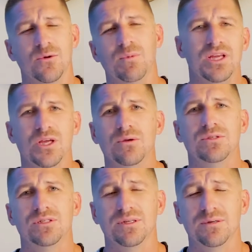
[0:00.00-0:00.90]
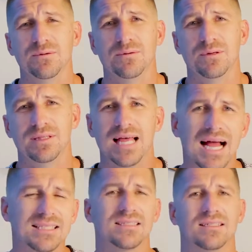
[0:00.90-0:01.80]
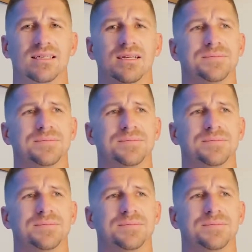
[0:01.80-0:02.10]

we used to. That's